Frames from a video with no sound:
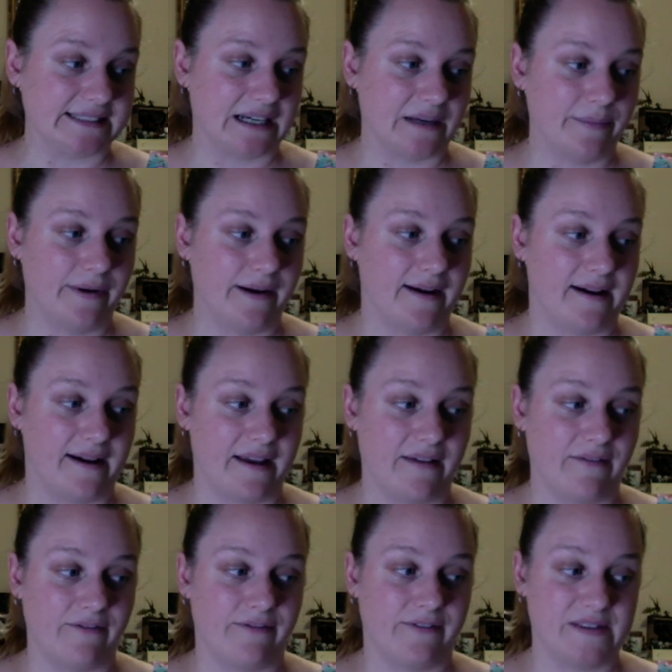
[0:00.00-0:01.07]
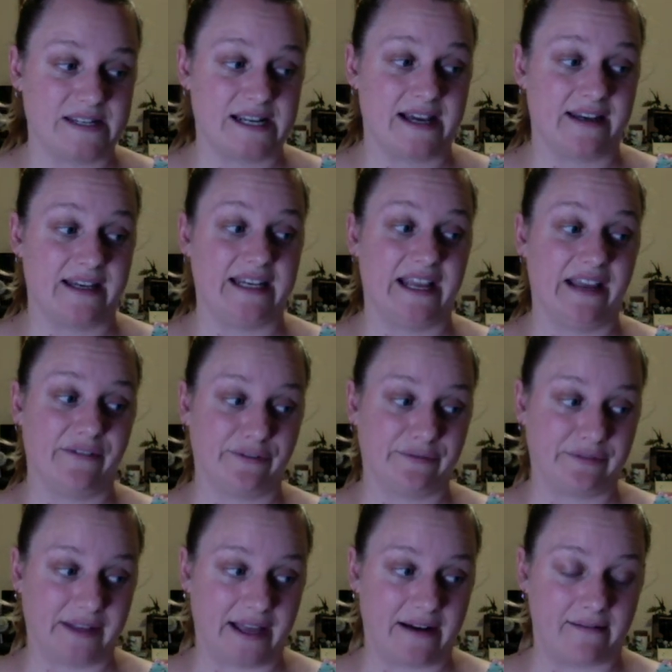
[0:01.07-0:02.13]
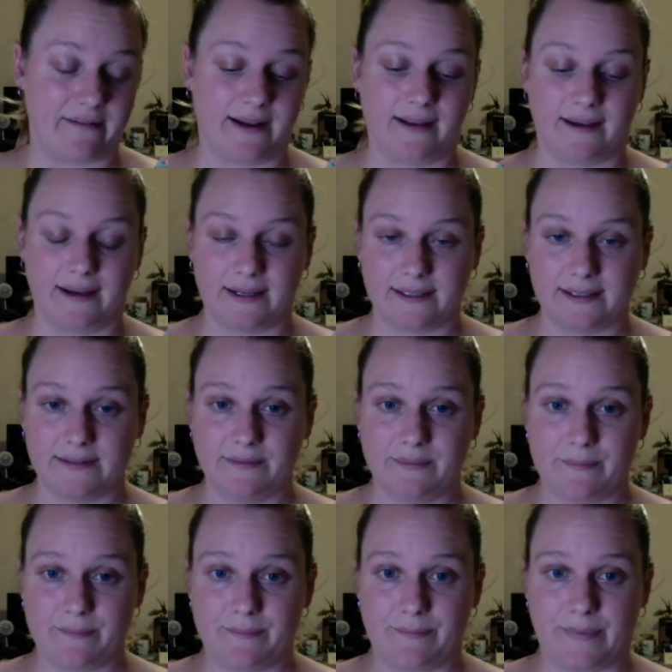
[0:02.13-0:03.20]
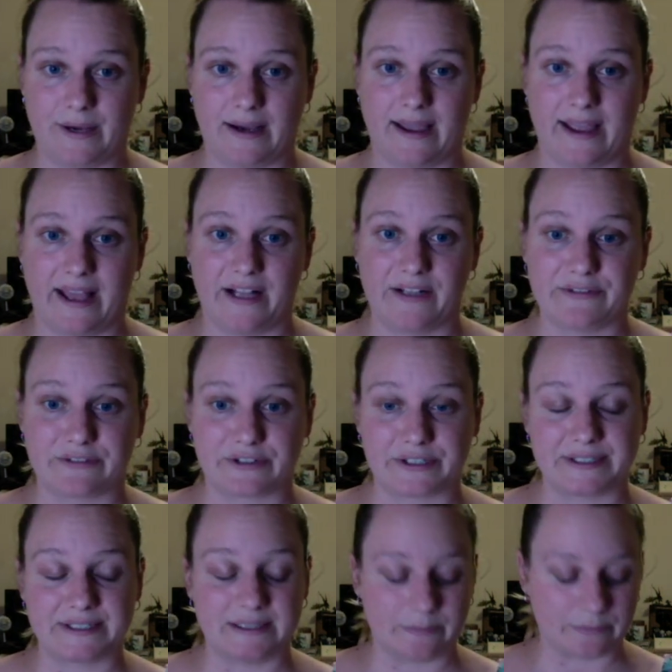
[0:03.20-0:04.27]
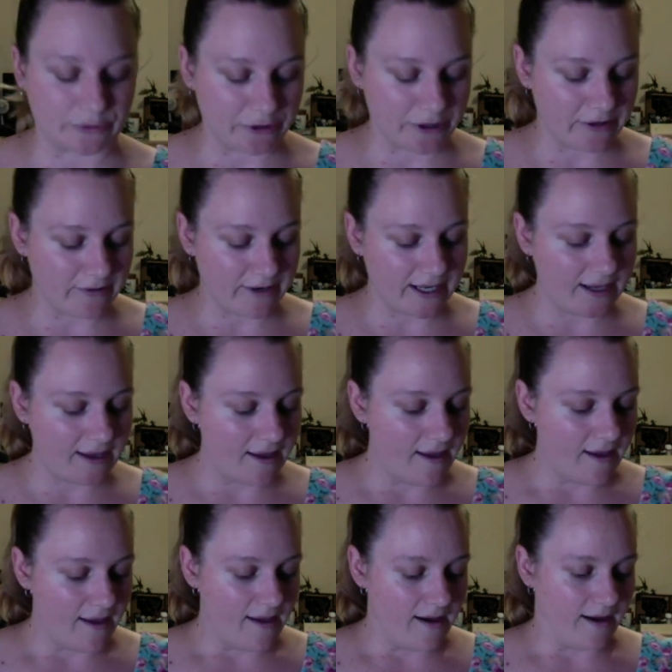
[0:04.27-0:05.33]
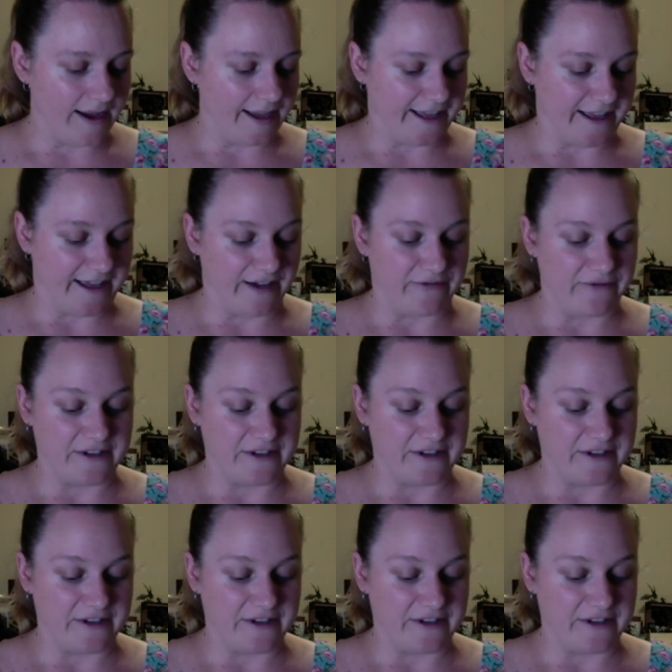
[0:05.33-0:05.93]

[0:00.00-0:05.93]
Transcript: up, I've started Everflowering Garden by Al Forest Embroidery. I have